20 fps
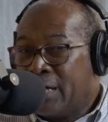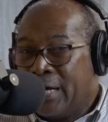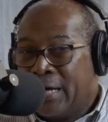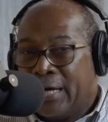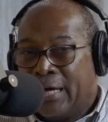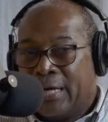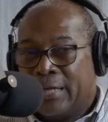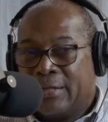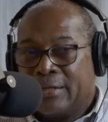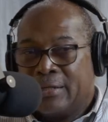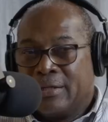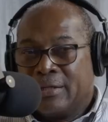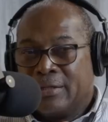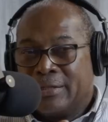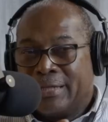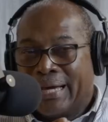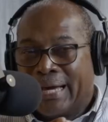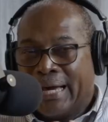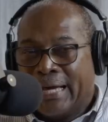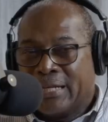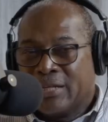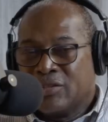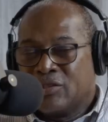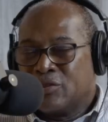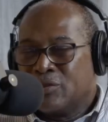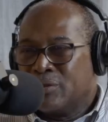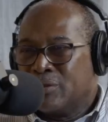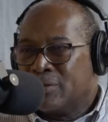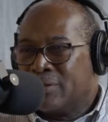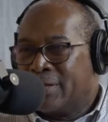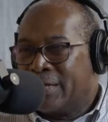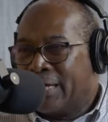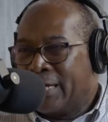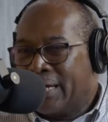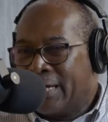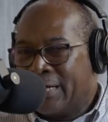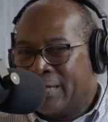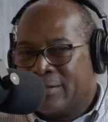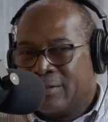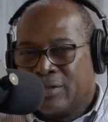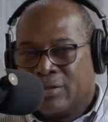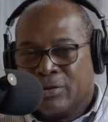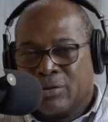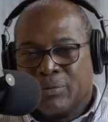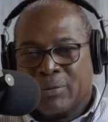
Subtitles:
And the attitude they had,